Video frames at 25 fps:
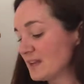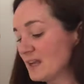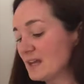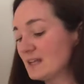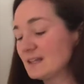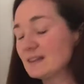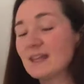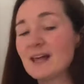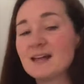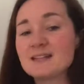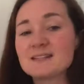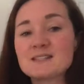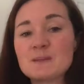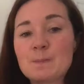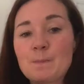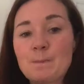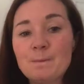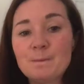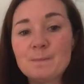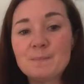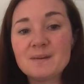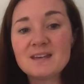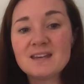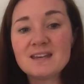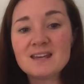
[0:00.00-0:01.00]
Let's
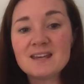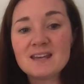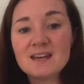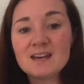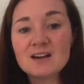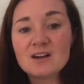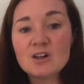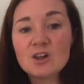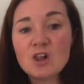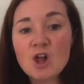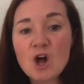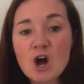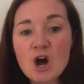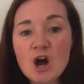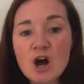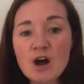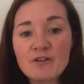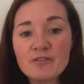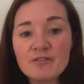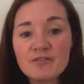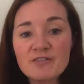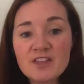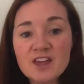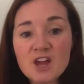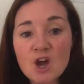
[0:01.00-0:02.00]
peel
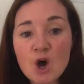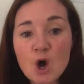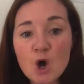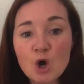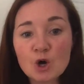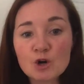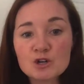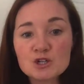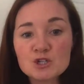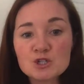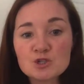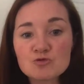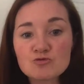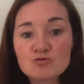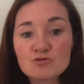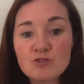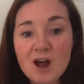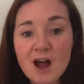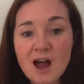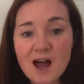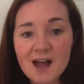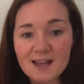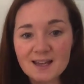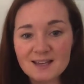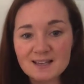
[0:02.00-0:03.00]
off the orange
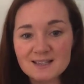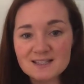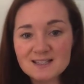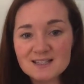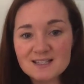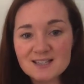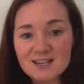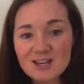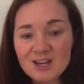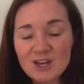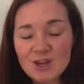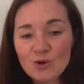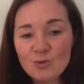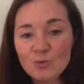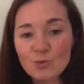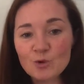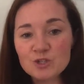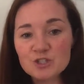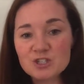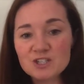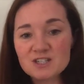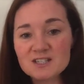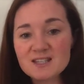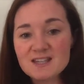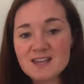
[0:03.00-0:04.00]
rind,
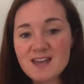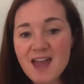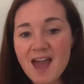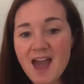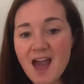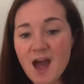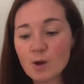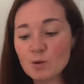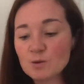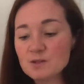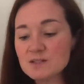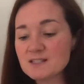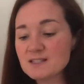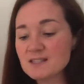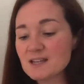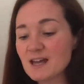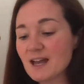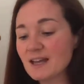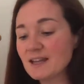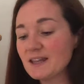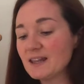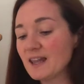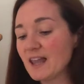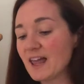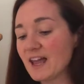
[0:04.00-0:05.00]
which is the
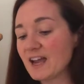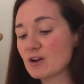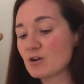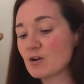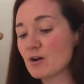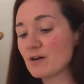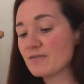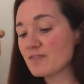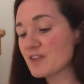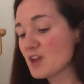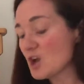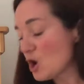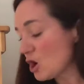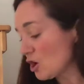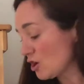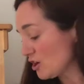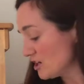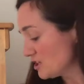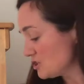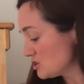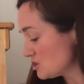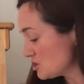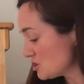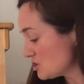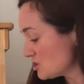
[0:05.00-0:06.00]
outside layer of the
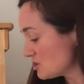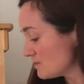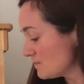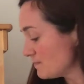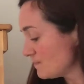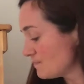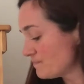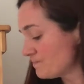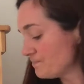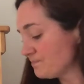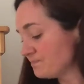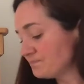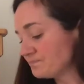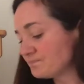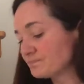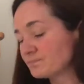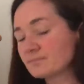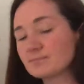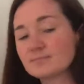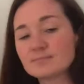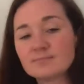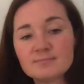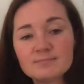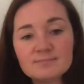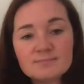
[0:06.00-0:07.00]
orange.
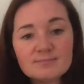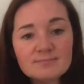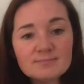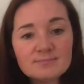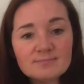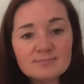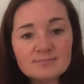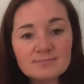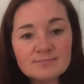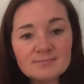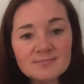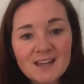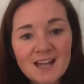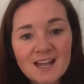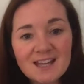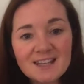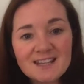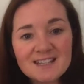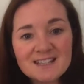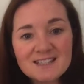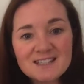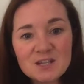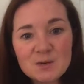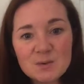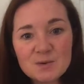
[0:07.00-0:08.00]
And
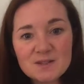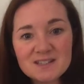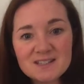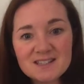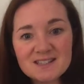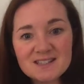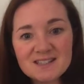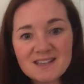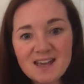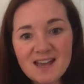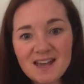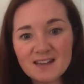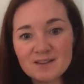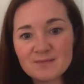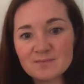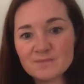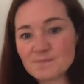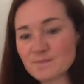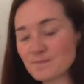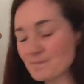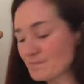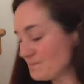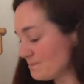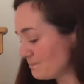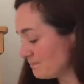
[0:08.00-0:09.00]
let's see what's inside.
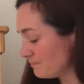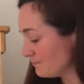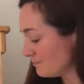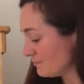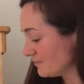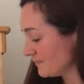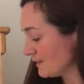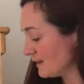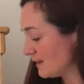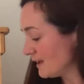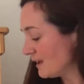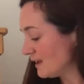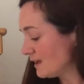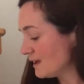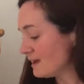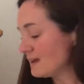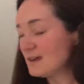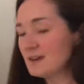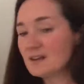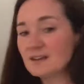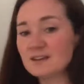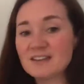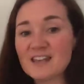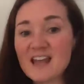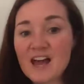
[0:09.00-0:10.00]

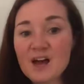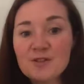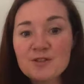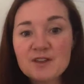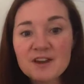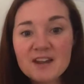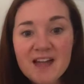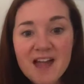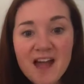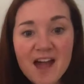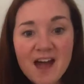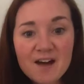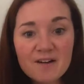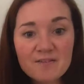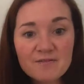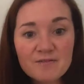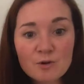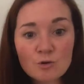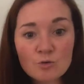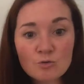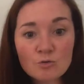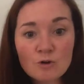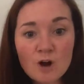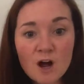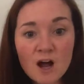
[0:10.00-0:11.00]
Now that I have
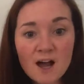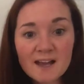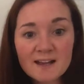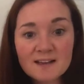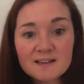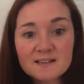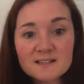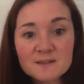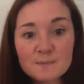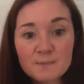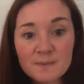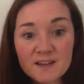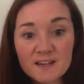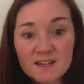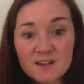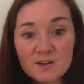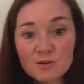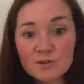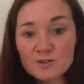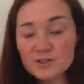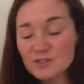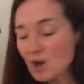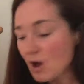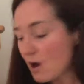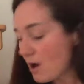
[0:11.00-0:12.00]
the rind
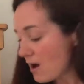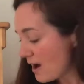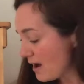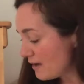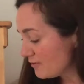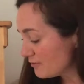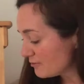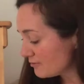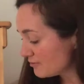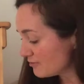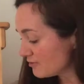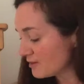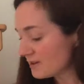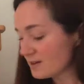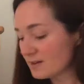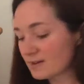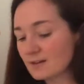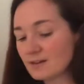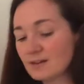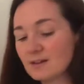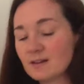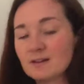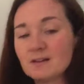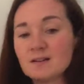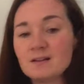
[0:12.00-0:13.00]
peeled off,
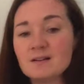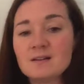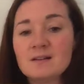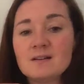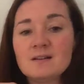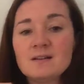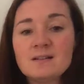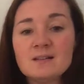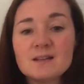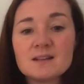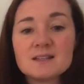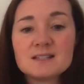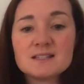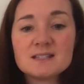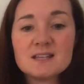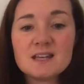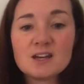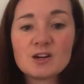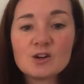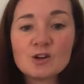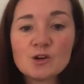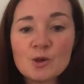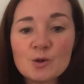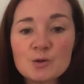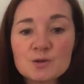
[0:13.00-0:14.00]
let's take
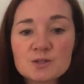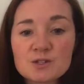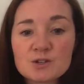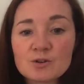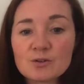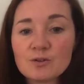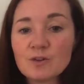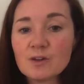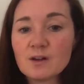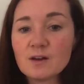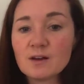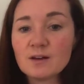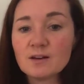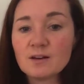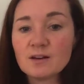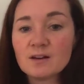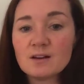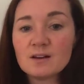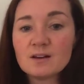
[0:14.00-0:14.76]
a closer look.